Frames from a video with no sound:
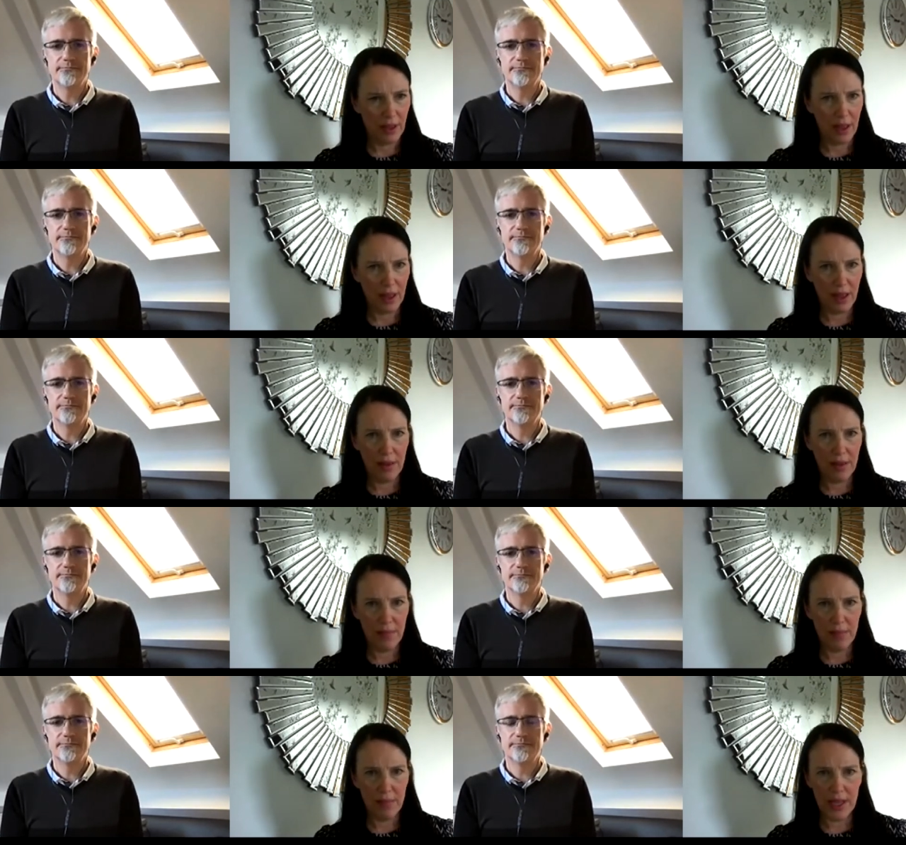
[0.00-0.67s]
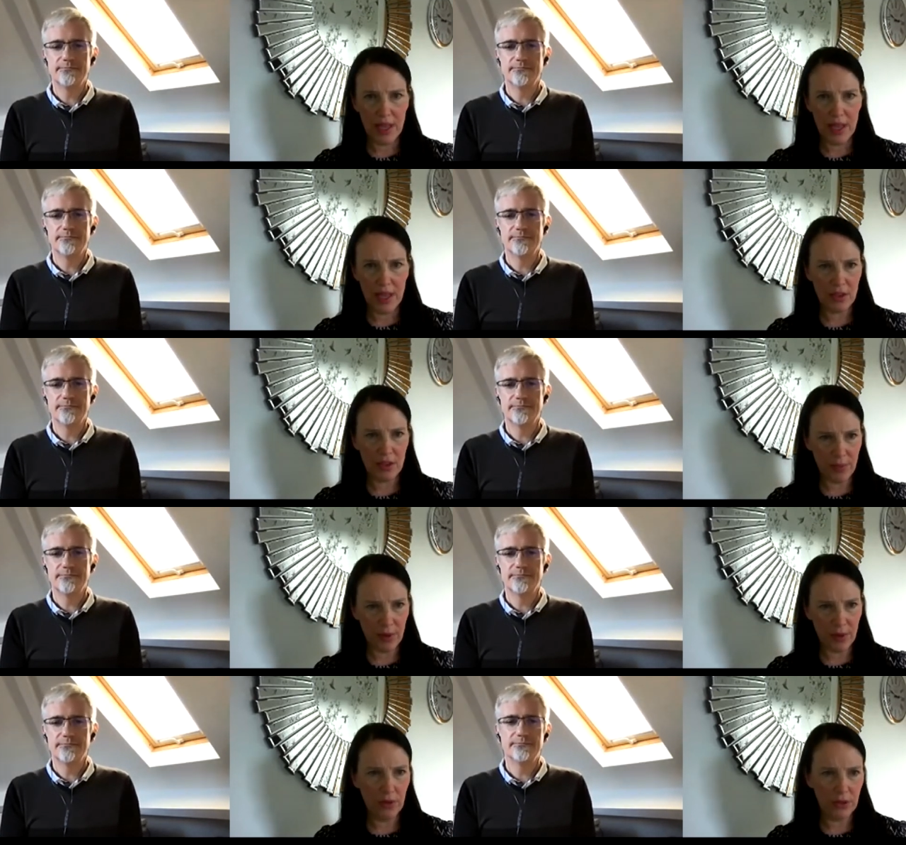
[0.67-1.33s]
Speaker 1: um, in
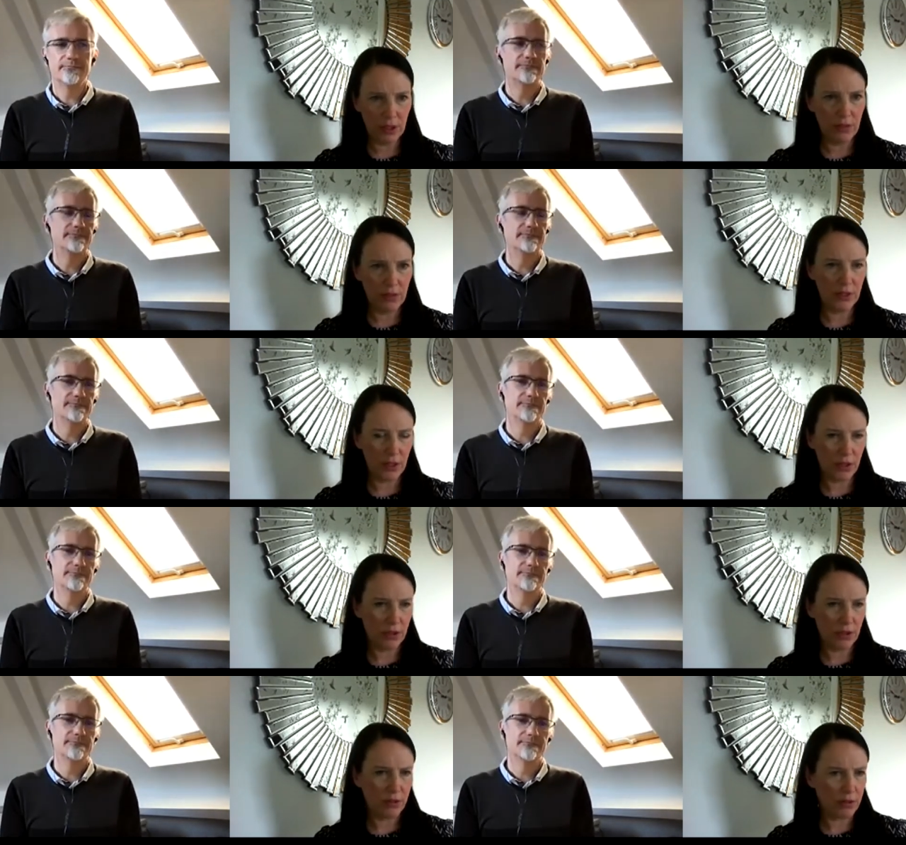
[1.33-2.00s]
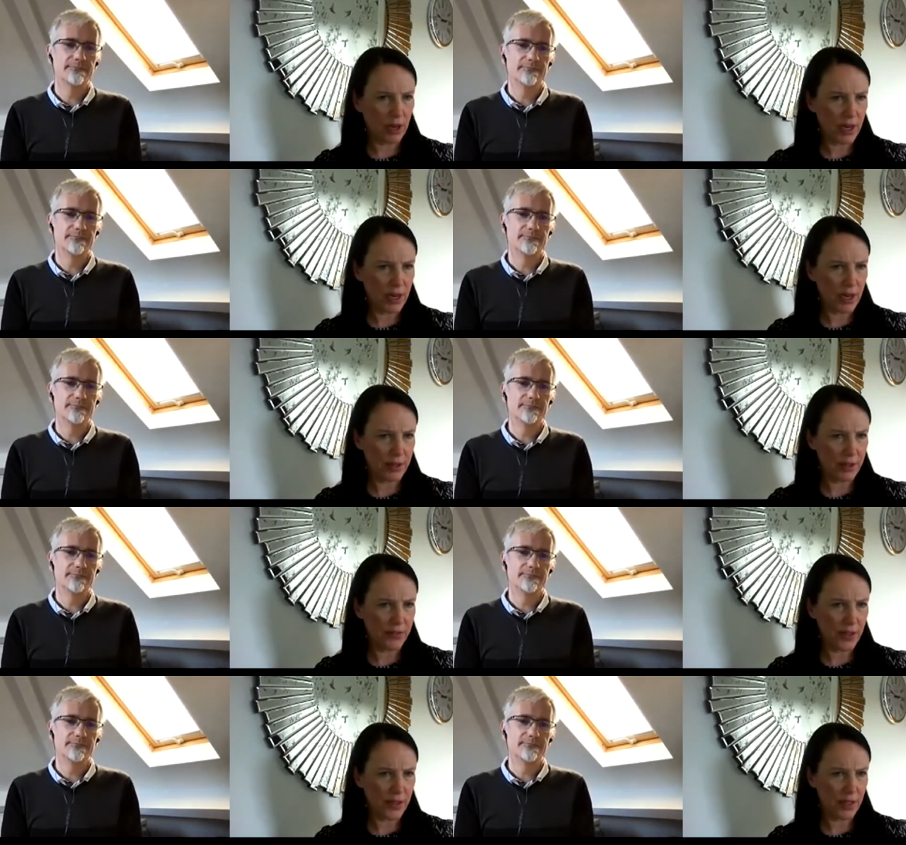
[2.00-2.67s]
support of digital
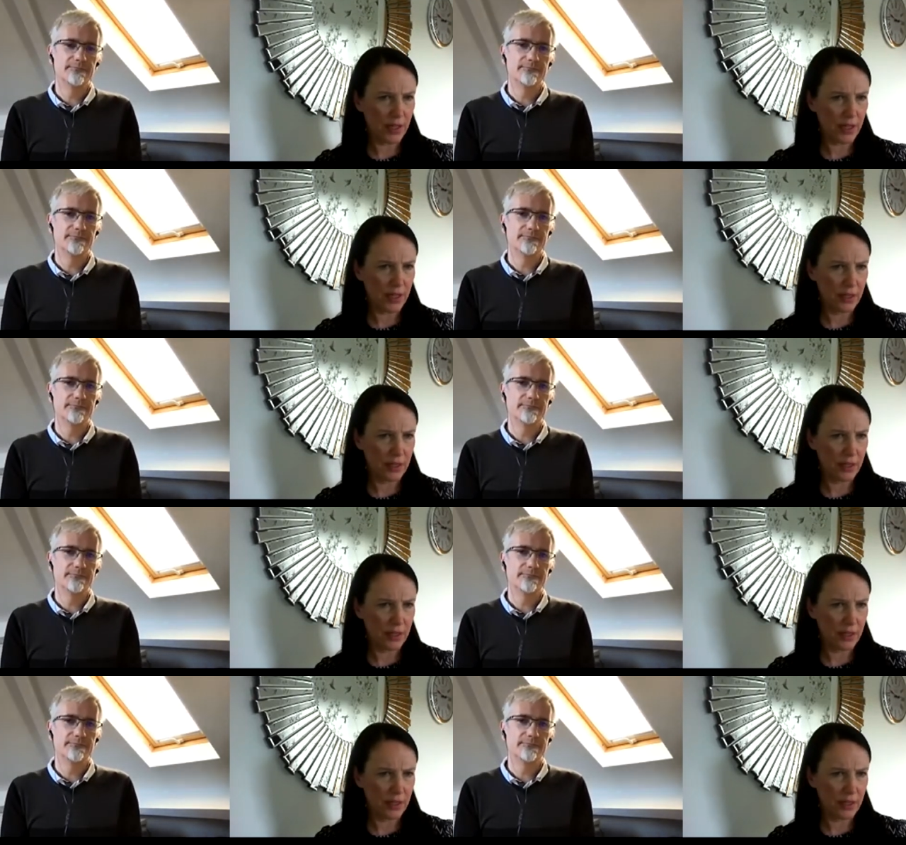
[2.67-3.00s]
creativity